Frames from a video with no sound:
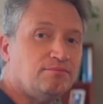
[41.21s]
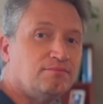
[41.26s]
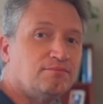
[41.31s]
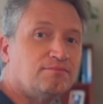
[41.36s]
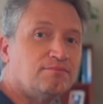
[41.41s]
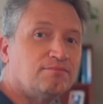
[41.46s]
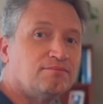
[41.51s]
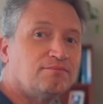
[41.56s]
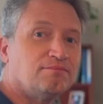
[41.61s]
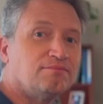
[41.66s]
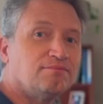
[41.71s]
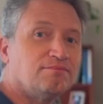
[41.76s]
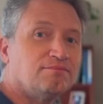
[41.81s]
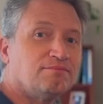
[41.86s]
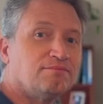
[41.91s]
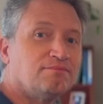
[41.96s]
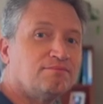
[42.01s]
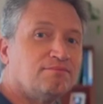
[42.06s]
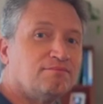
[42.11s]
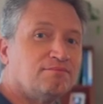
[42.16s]

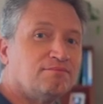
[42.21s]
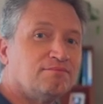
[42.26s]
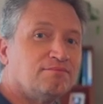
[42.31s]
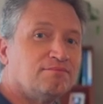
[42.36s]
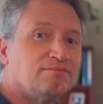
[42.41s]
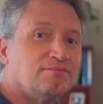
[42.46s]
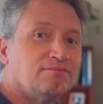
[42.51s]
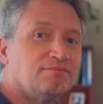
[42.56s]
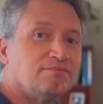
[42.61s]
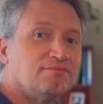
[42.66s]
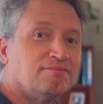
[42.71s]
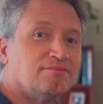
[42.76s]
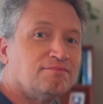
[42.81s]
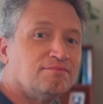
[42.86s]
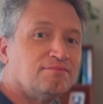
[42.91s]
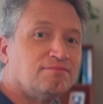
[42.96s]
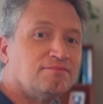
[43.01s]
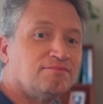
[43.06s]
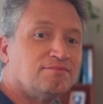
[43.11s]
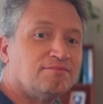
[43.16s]

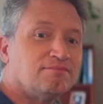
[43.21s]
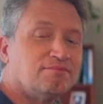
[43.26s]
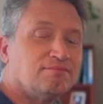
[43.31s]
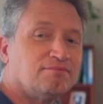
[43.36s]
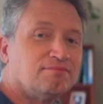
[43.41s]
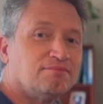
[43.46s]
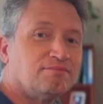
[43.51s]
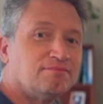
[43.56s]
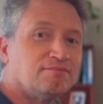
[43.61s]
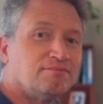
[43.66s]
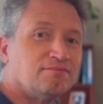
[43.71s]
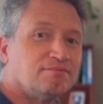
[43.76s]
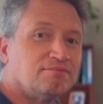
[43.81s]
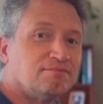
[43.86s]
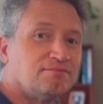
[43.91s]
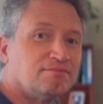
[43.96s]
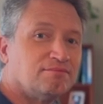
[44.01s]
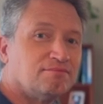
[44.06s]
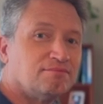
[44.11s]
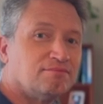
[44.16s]

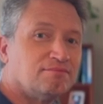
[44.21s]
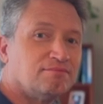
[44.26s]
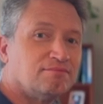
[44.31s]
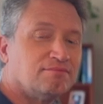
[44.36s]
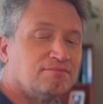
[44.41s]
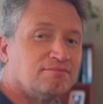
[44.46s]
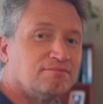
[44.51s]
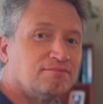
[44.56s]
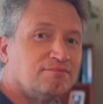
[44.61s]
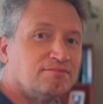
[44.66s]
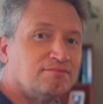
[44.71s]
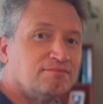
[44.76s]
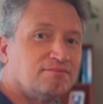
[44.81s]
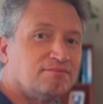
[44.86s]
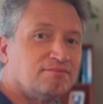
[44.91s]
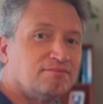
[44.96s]
This person isn't speaking.